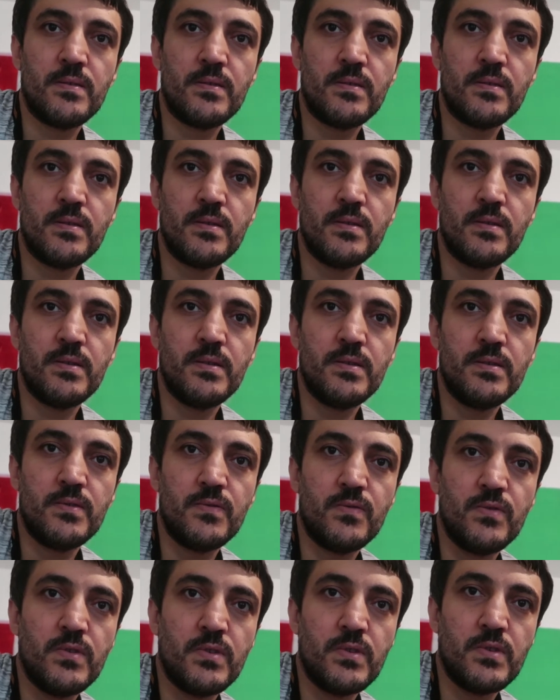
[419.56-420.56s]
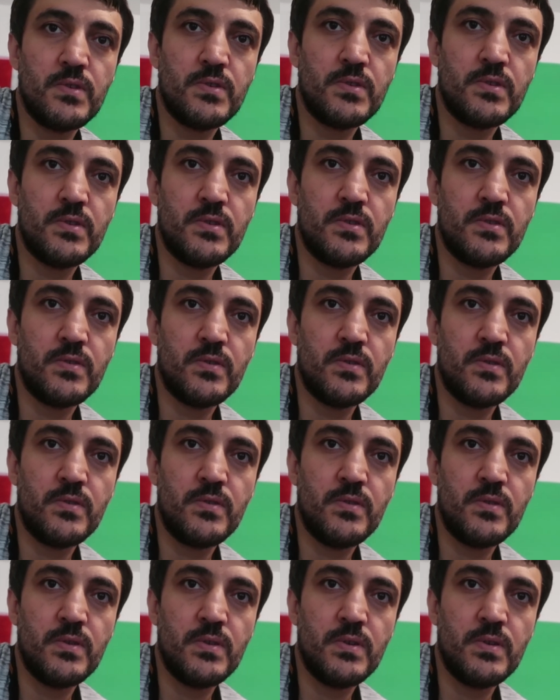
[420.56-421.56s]
No, it focuses
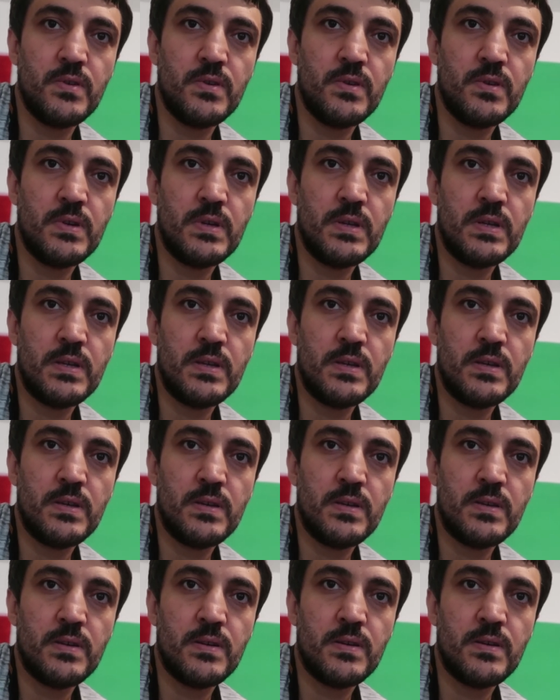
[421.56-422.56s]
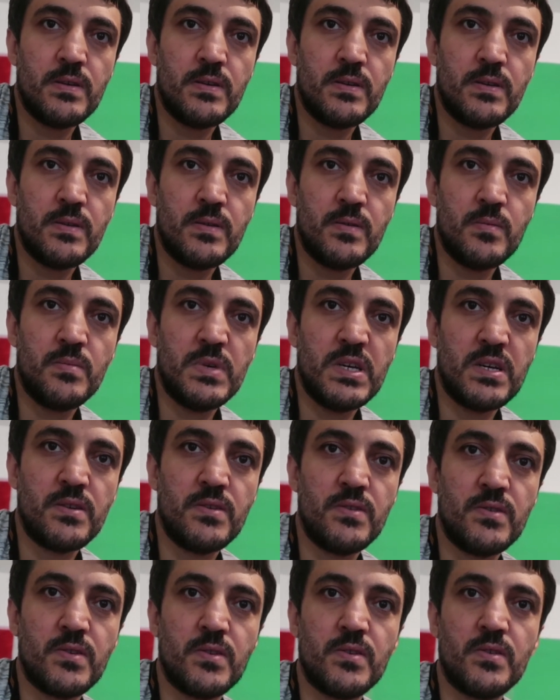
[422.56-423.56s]
on the back
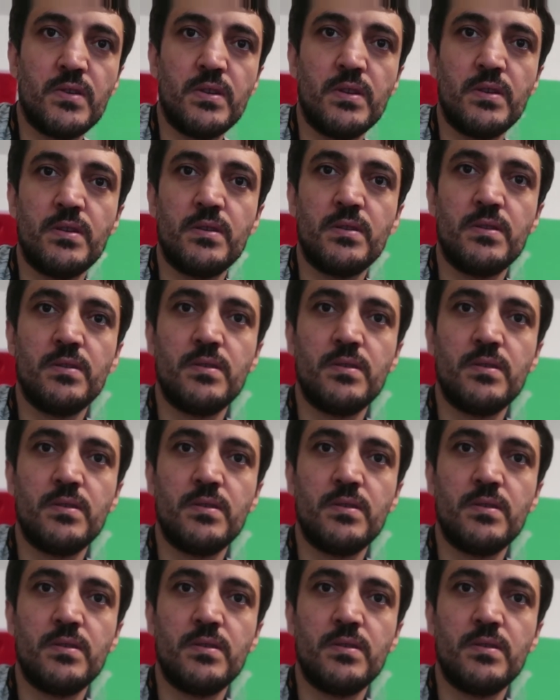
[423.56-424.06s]
screen.